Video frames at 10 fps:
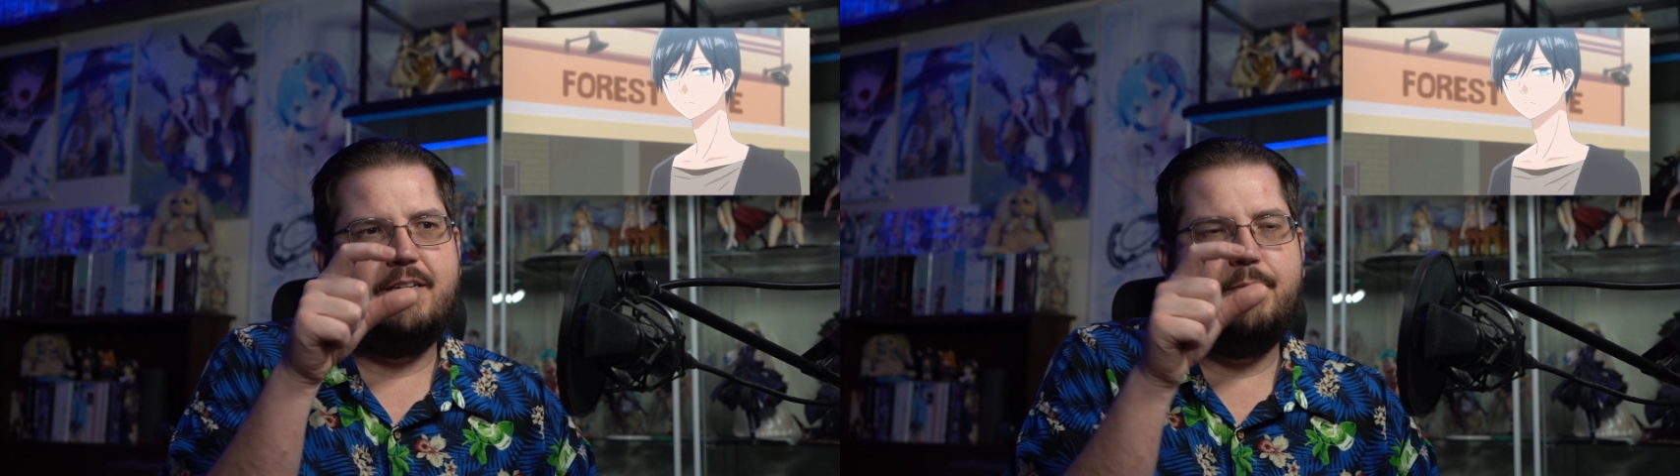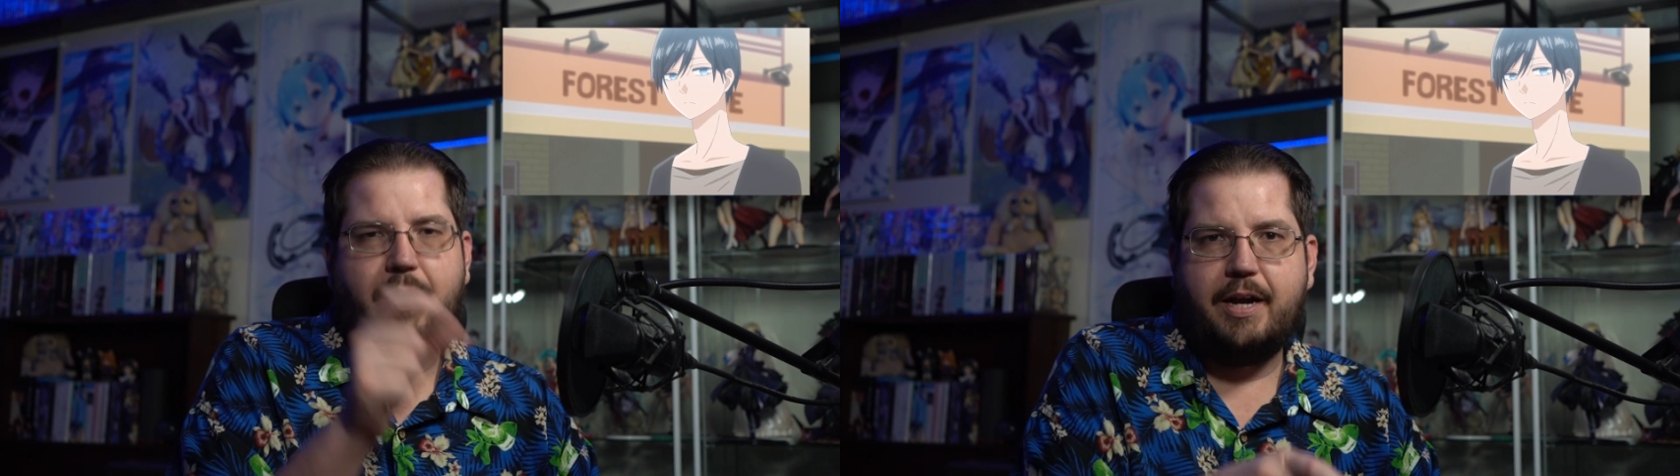
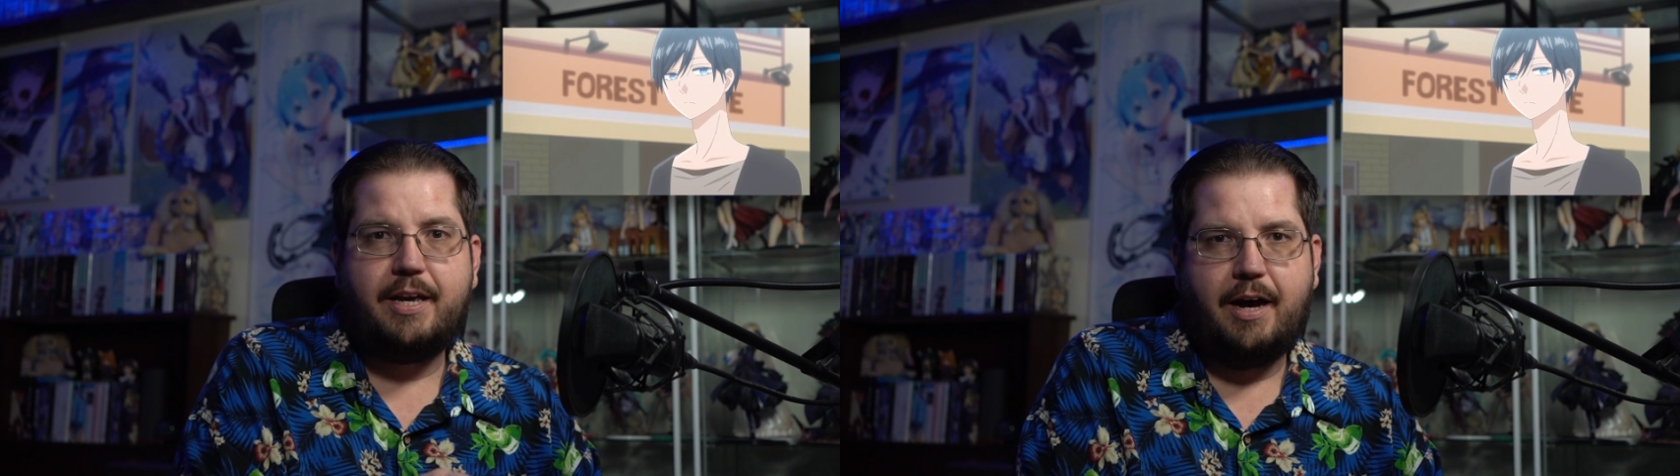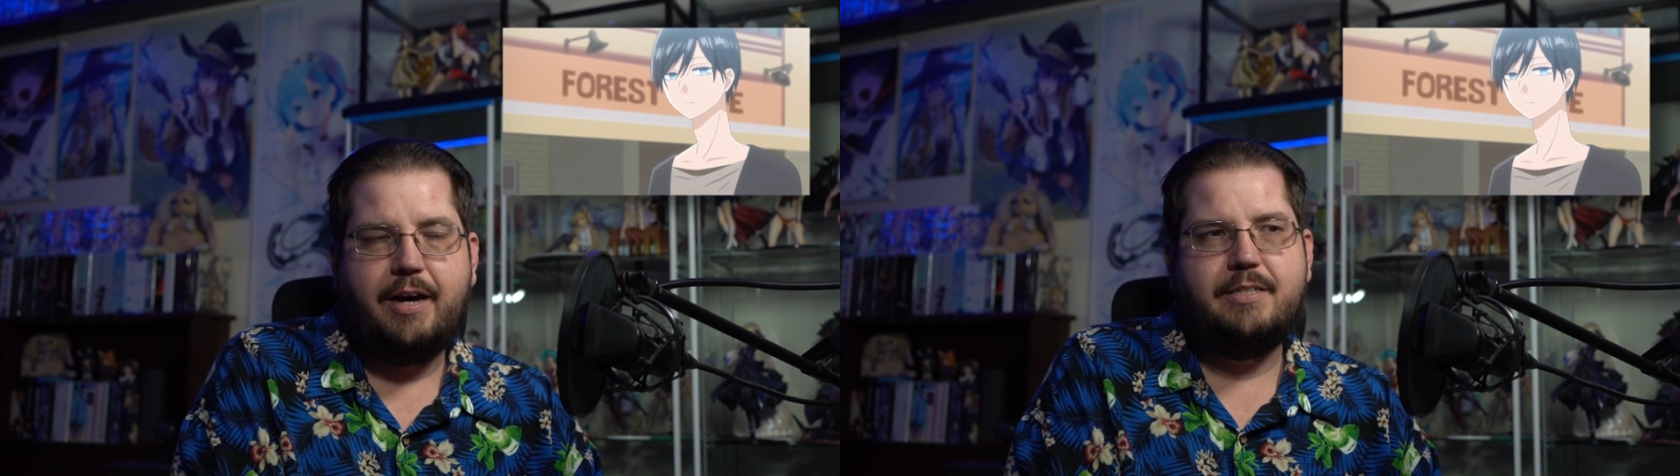Yamada
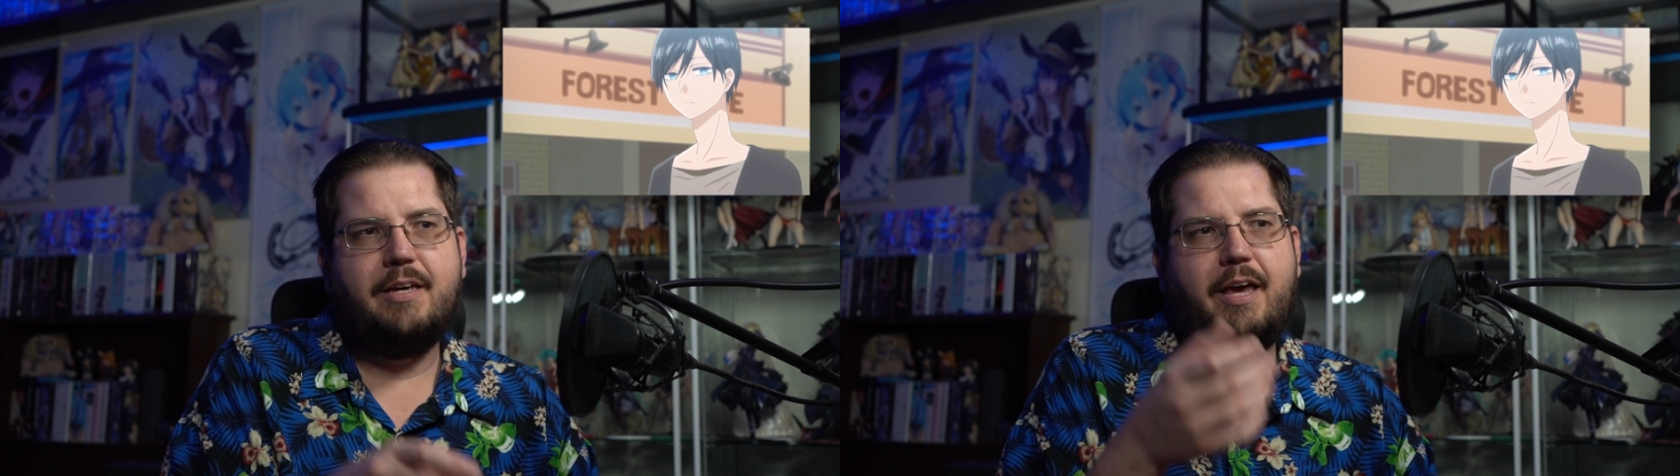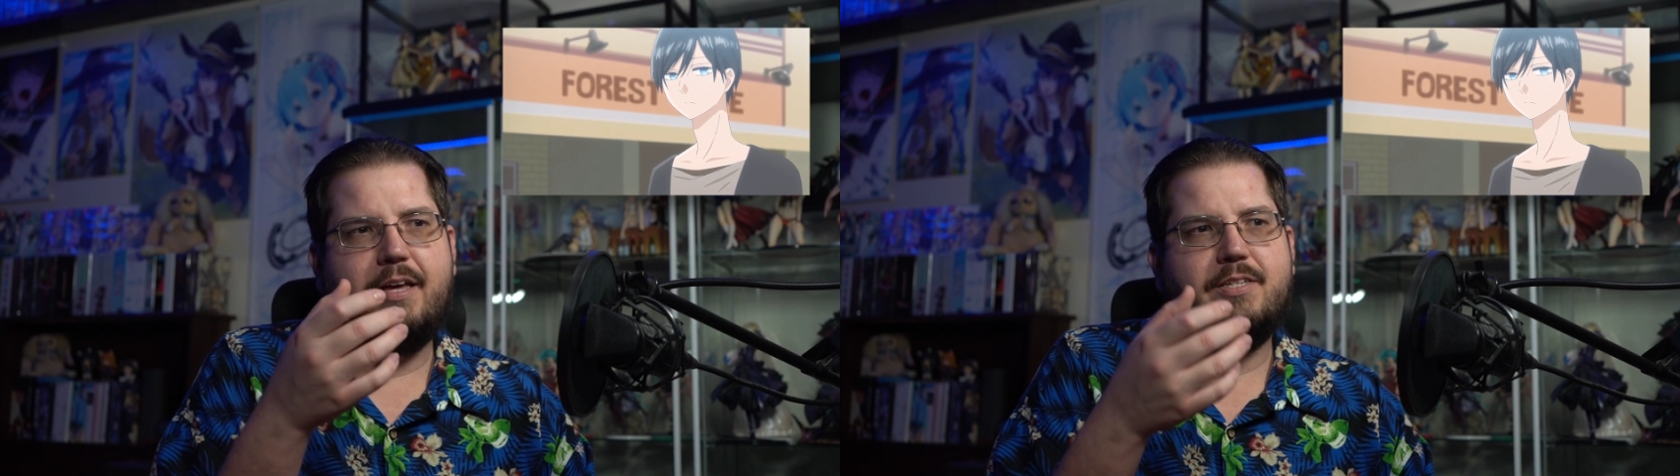got
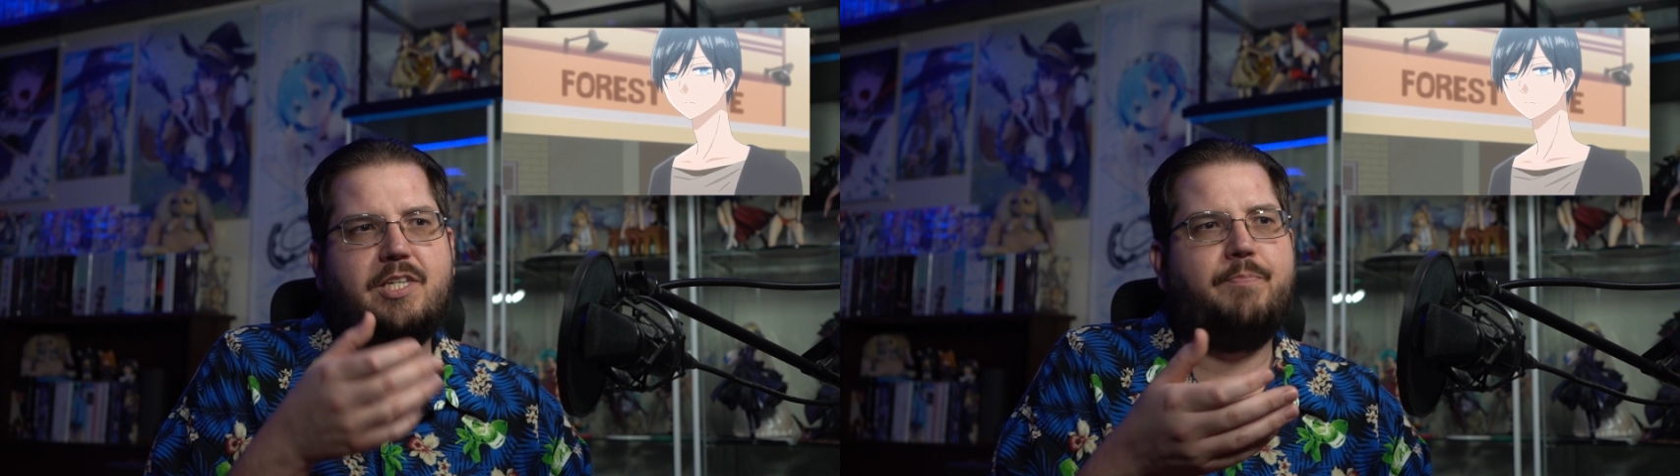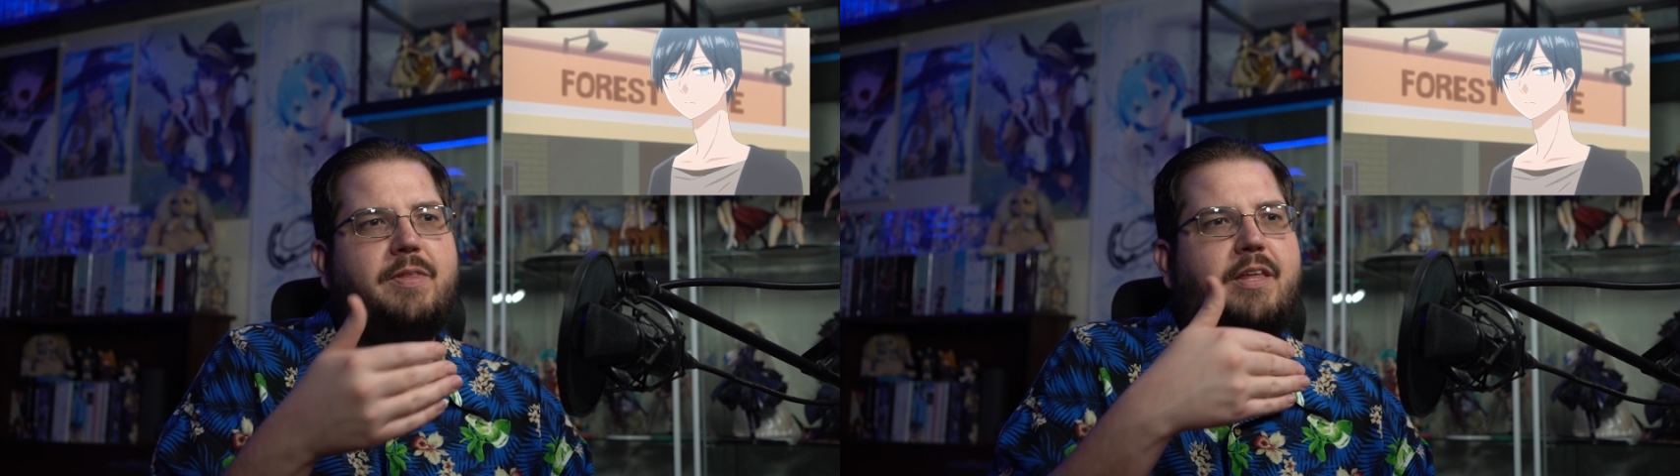as
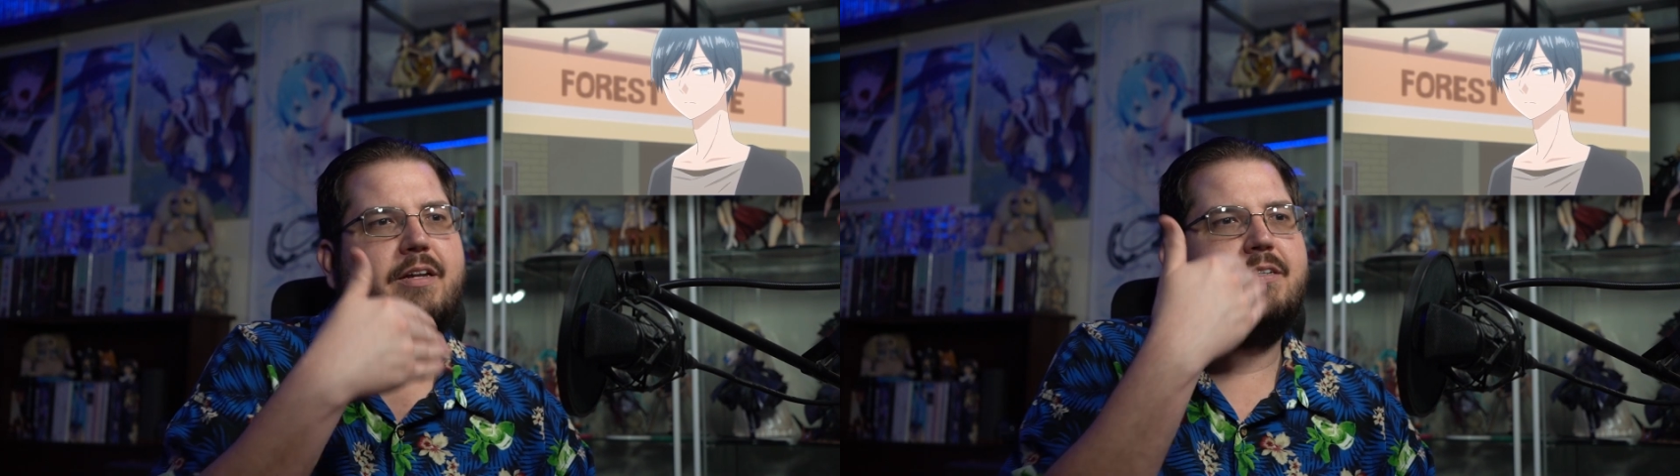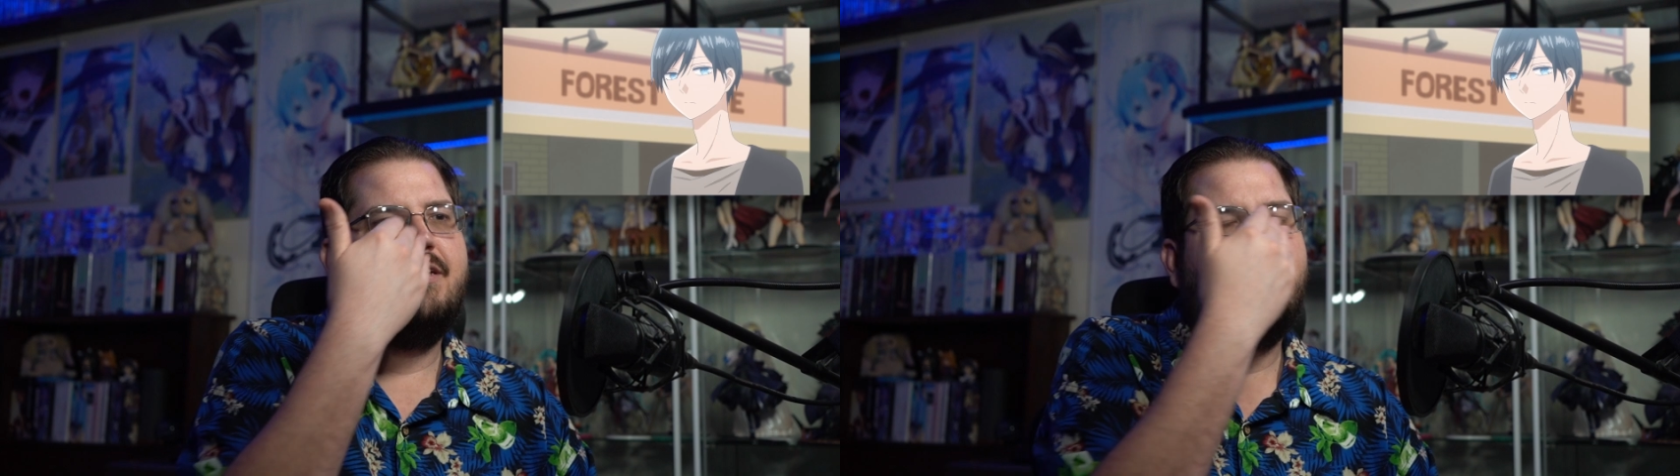something that